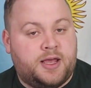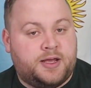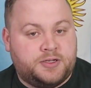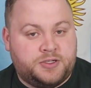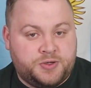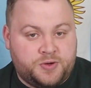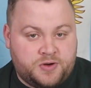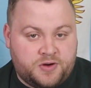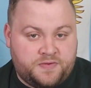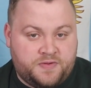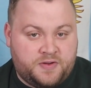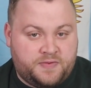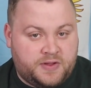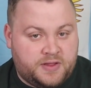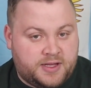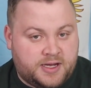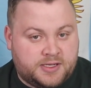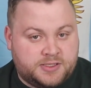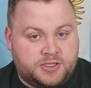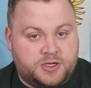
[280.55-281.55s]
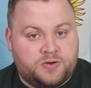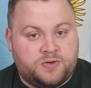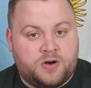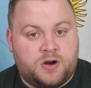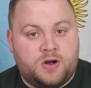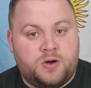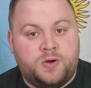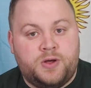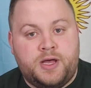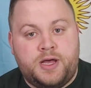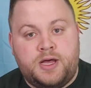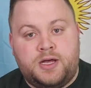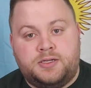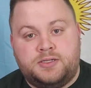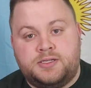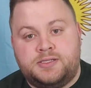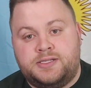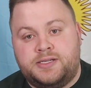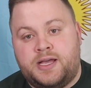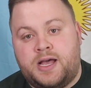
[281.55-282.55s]
and 250,000 CRO
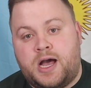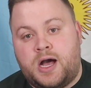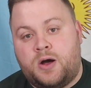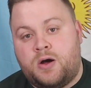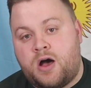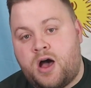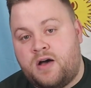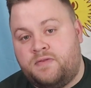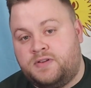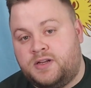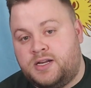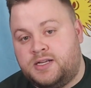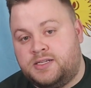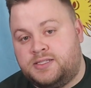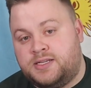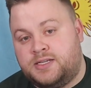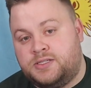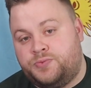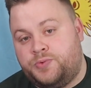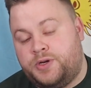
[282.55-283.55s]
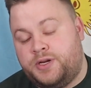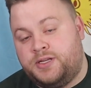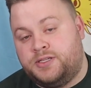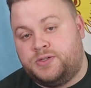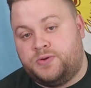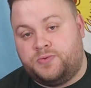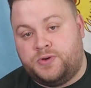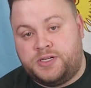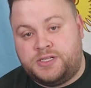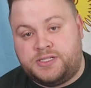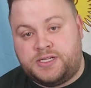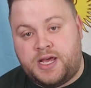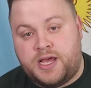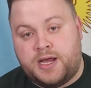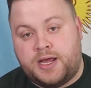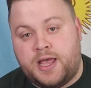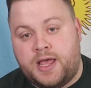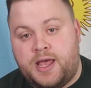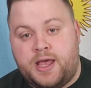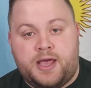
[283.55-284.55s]
to see how often it says we need to
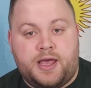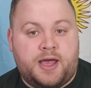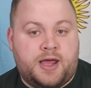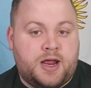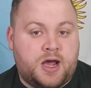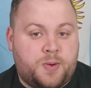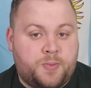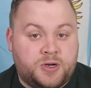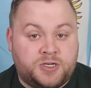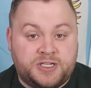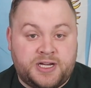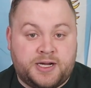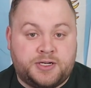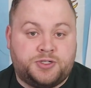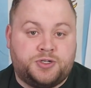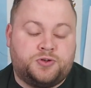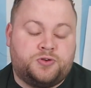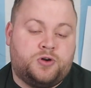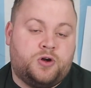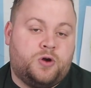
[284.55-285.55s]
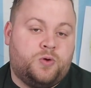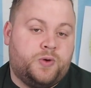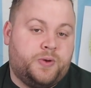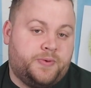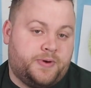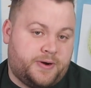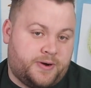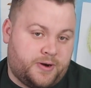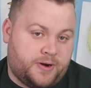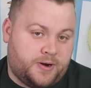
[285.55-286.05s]
restake and how much extra CRO we would